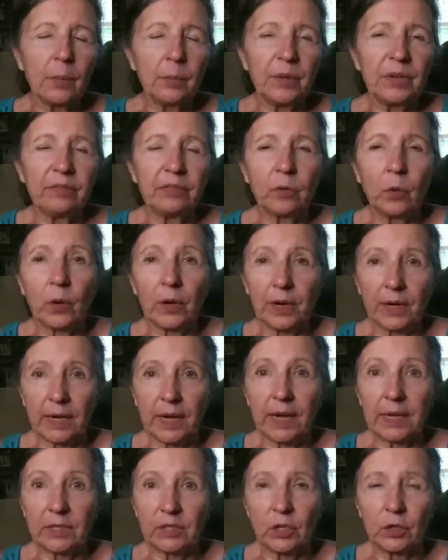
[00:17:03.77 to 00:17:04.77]
before it
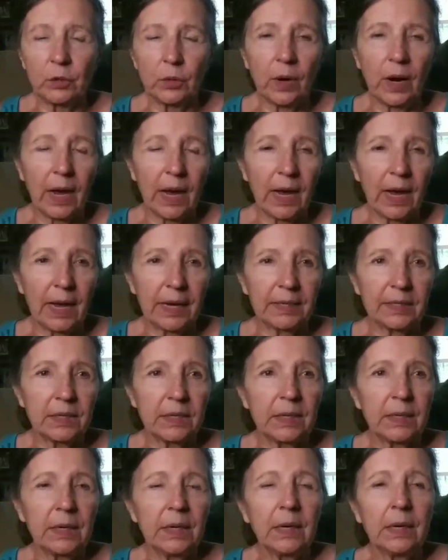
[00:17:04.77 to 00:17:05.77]
got too hot,
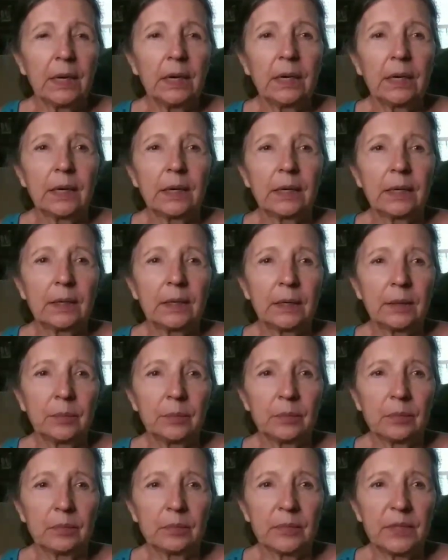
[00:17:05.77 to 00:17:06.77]

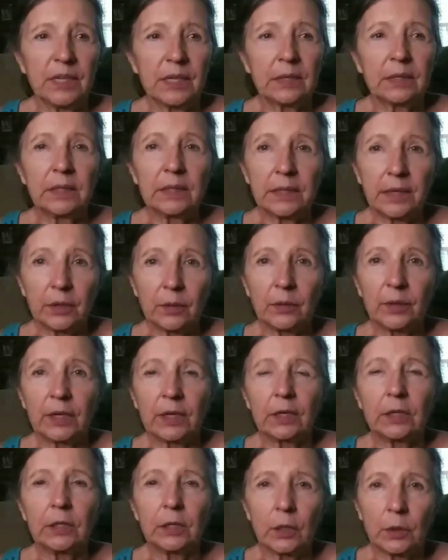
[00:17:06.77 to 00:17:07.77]
um,
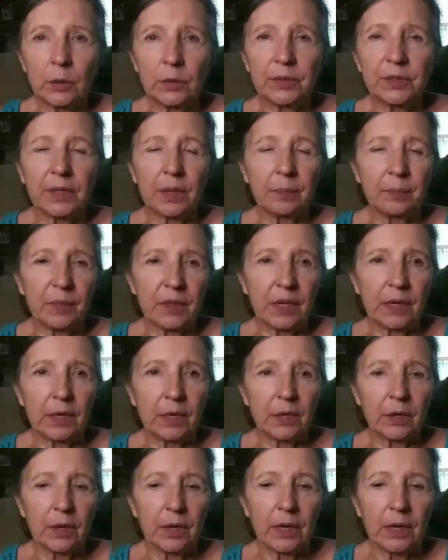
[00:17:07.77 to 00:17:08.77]
decluttering clothes up
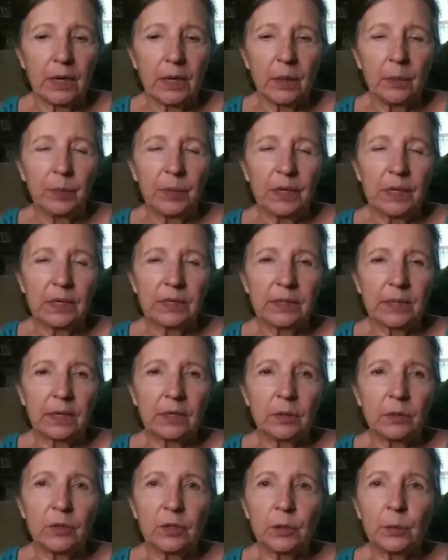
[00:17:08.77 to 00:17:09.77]
there because I
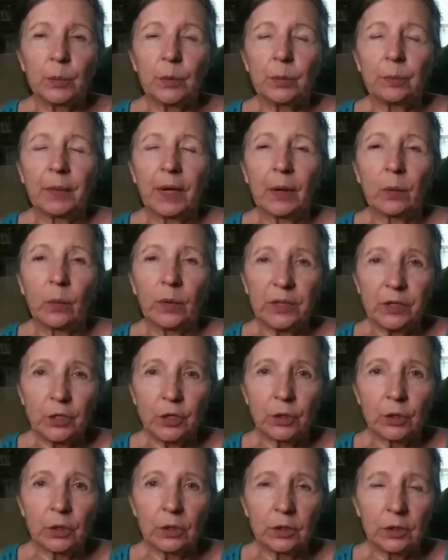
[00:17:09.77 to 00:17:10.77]
used to put my
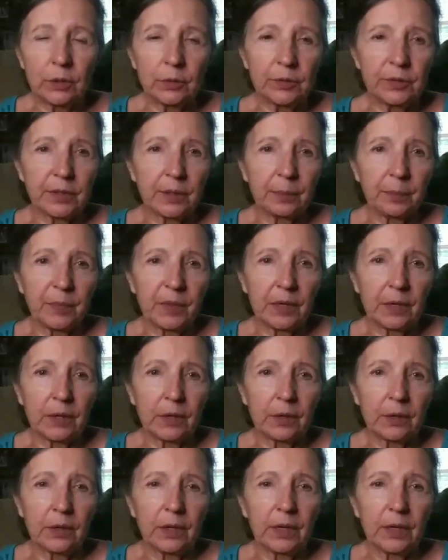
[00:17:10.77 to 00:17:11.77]
winter clothes up
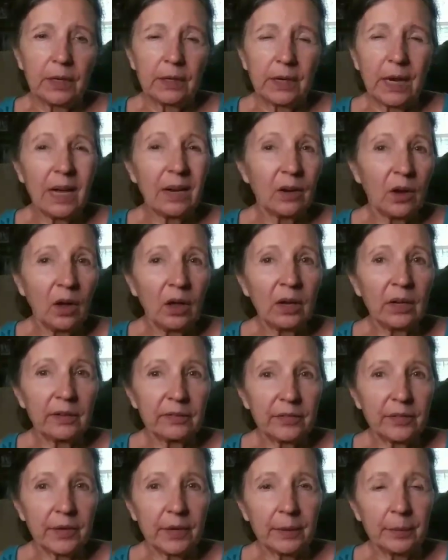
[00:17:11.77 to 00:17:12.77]
there. Not all
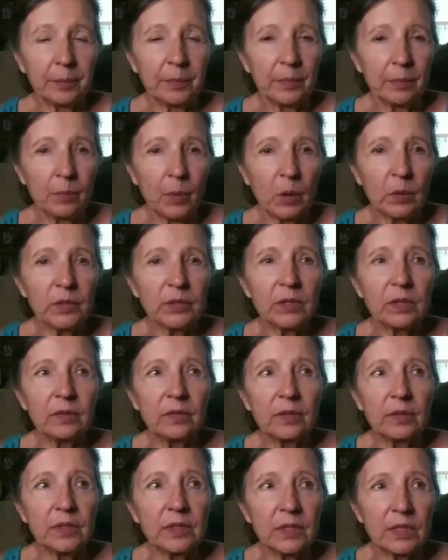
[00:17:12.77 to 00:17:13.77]
of them. Most
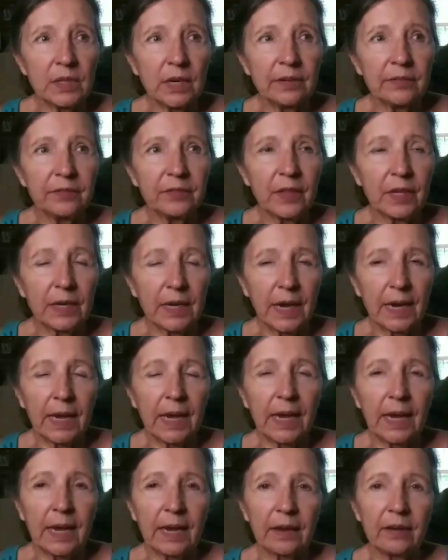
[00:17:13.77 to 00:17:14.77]
of the stuff that I
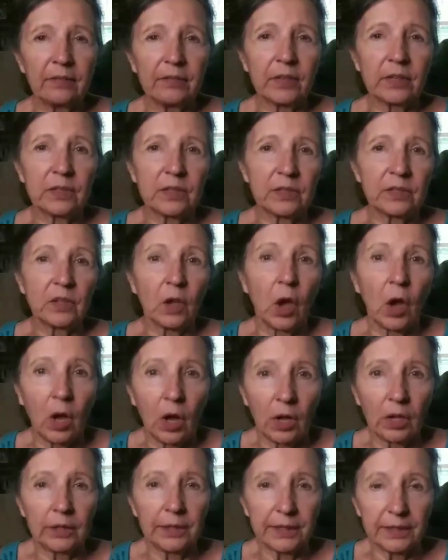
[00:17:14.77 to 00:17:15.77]
have is
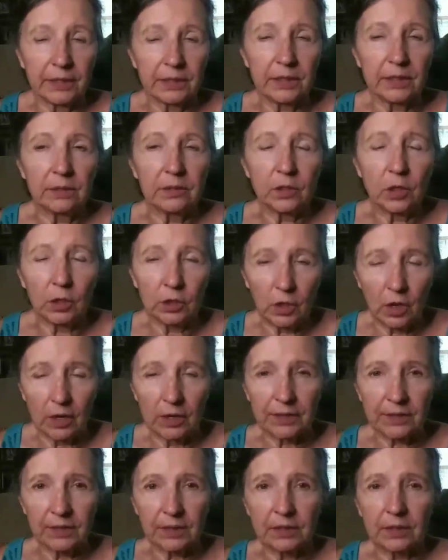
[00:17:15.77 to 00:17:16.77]
all in
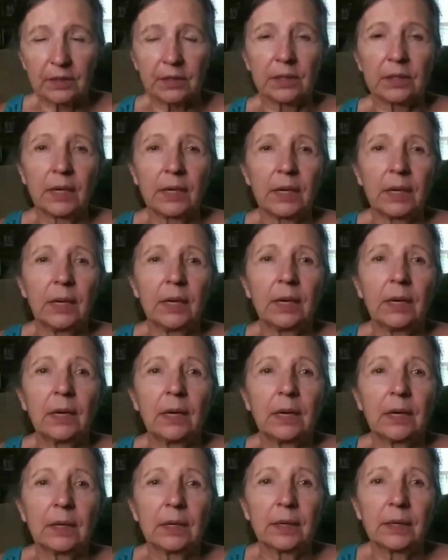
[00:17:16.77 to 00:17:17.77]
closets.
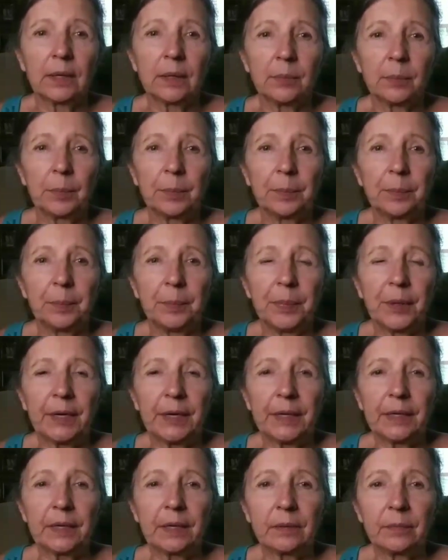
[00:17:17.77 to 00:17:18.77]
Um,
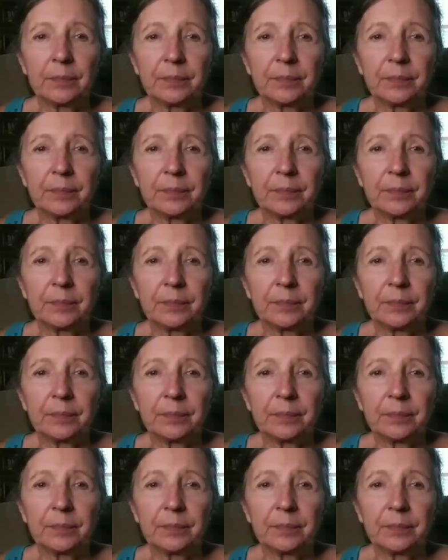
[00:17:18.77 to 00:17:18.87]
but